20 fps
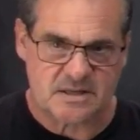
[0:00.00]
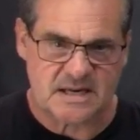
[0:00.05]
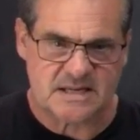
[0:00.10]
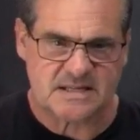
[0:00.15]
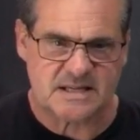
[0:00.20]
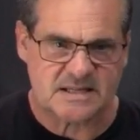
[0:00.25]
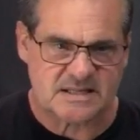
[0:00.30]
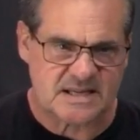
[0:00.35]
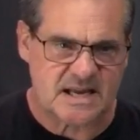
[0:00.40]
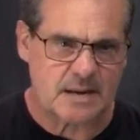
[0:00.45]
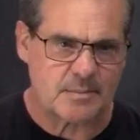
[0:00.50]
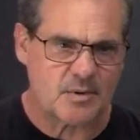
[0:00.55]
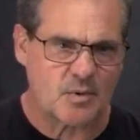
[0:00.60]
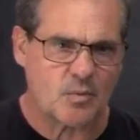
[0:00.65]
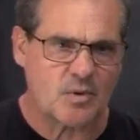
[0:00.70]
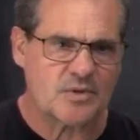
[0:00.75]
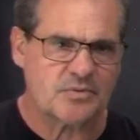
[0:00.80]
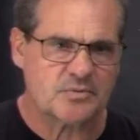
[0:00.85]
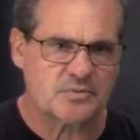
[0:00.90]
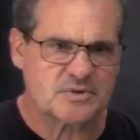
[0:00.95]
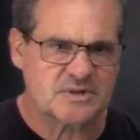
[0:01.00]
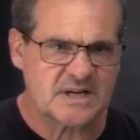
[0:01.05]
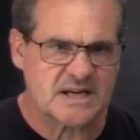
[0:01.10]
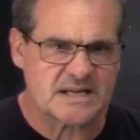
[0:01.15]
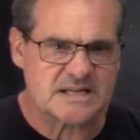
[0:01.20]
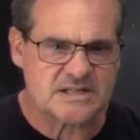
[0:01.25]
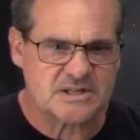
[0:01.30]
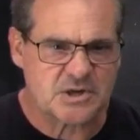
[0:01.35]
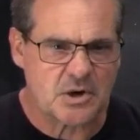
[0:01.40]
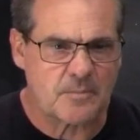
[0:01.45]
I said it's got to be 1 through
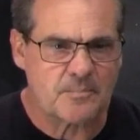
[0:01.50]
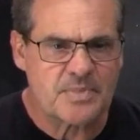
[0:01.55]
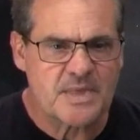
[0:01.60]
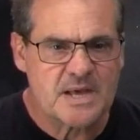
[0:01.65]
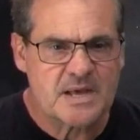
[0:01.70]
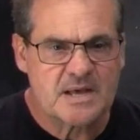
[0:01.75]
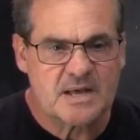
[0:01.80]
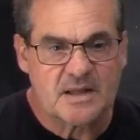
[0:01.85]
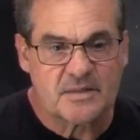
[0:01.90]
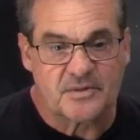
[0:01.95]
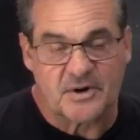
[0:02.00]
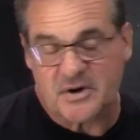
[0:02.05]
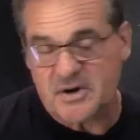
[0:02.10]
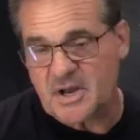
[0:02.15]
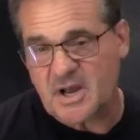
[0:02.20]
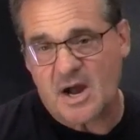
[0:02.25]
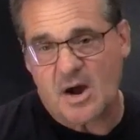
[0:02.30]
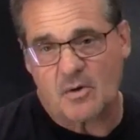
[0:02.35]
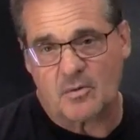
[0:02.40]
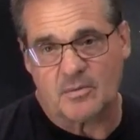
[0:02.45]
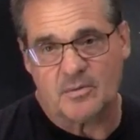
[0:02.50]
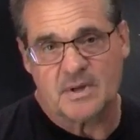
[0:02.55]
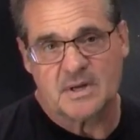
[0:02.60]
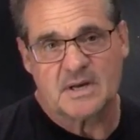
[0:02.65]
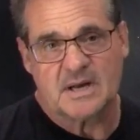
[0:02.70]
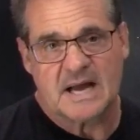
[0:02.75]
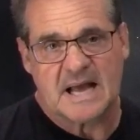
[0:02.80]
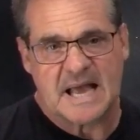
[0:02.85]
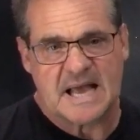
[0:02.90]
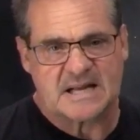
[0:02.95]
10. So there you go.
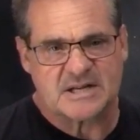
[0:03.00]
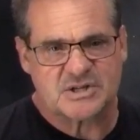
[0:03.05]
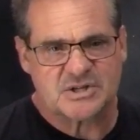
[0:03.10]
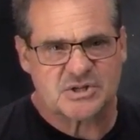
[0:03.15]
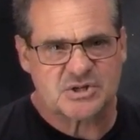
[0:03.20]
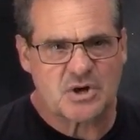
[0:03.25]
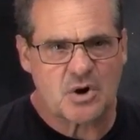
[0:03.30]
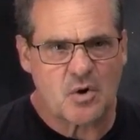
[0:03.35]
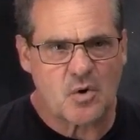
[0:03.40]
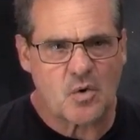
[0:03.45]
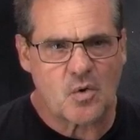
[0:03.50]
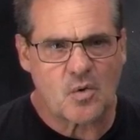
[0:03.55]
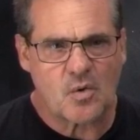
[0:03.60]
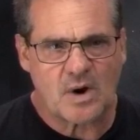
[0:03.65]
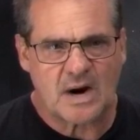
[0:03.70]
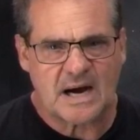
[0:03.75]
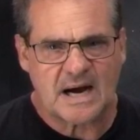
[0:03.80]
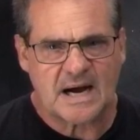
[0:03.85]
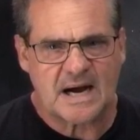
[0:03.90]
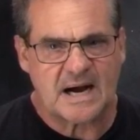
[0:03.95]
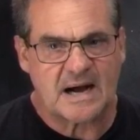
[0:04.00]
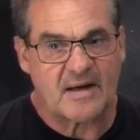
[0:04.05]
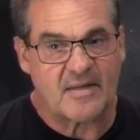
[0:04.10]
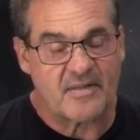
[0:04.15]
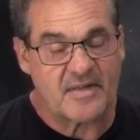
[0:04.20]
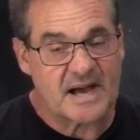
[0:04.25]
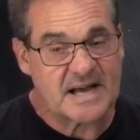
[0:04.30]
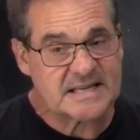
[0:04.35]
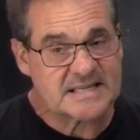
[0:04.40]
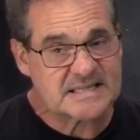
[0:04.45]
And so
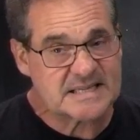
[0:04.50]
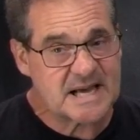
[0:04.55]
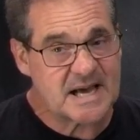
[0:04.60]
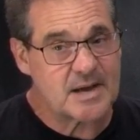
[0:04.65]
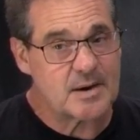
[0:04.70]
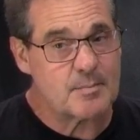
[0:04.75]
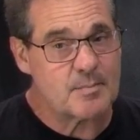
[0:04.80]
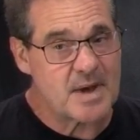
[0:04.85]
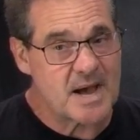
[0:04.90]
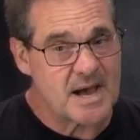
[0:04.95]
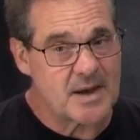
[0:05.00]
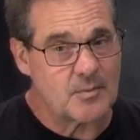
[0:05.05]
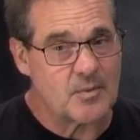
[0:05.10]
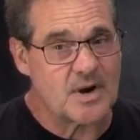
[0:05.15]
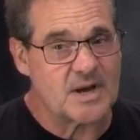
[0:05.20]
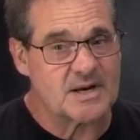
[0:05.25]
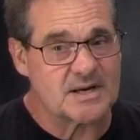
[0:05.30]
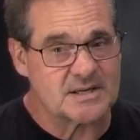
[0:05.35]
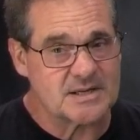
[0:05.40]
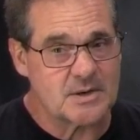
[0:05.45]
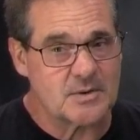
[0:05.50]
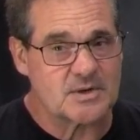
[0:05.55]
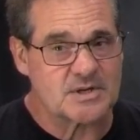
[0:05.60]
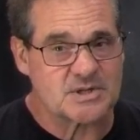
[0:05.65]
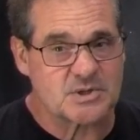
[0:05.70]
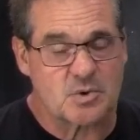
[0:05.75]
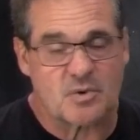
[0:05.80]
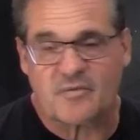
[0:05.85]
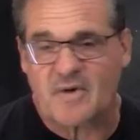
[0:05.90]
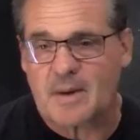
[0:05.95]
that's not a bad way to do it.
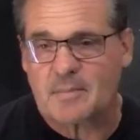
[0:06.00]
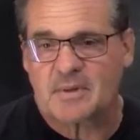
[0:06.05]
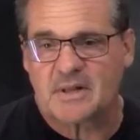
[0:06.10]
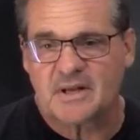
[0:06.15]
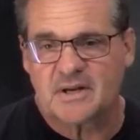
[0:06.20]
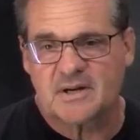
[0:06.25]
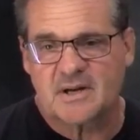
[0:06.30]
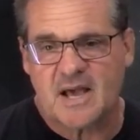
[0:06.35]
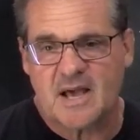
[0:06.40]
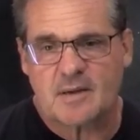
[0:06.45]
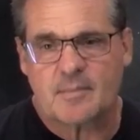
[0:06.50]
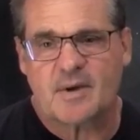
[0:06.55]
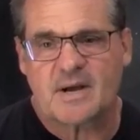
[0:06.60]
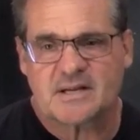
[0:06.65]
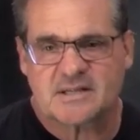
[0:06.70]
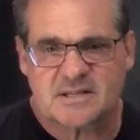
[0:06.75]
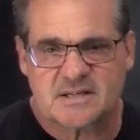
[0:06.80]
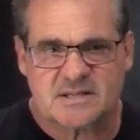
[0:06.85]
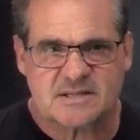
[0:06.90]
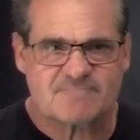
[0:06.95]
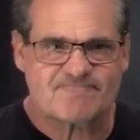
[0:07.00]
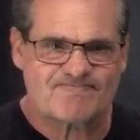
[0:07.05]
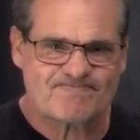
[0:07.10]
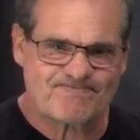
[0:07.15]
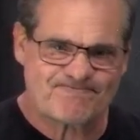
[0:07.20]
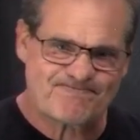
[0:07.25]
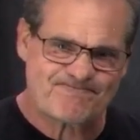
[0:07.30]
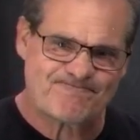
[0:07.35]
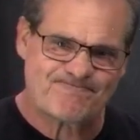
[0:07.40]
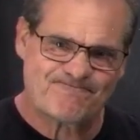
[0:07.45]
So if I'm cleaning databases,
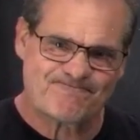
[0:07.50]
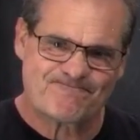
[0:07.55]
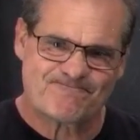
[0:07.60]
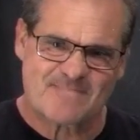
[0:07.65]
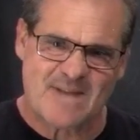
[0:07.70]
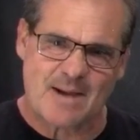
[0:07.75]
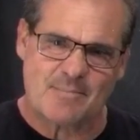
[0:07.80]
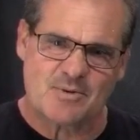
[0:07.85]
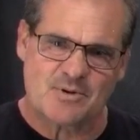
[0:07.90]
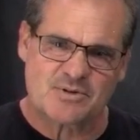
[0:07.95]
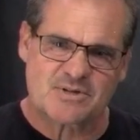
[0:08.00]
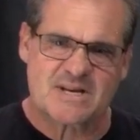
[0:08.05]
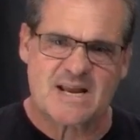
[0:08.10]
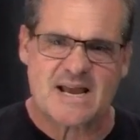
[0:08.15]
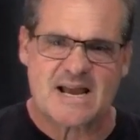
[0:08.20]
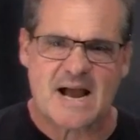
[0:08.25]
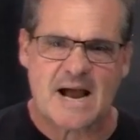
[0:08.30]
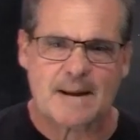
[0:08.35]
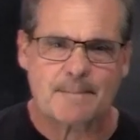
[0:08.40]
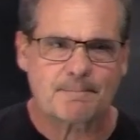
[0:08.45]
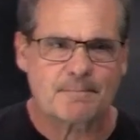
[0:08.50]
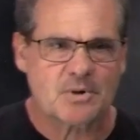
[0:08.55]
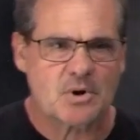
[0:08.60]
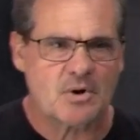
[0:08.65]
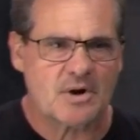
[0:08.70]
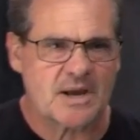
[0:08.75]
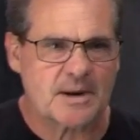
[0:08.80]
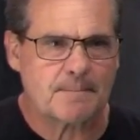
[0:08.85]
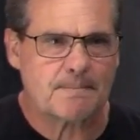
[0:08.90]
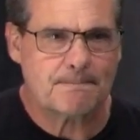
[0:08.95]
I'm using AI.
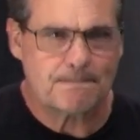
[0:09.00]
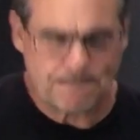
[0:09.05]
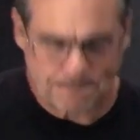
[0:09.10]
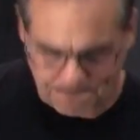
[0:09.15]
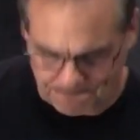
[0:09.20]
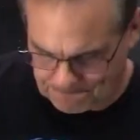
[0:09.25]
Go get them.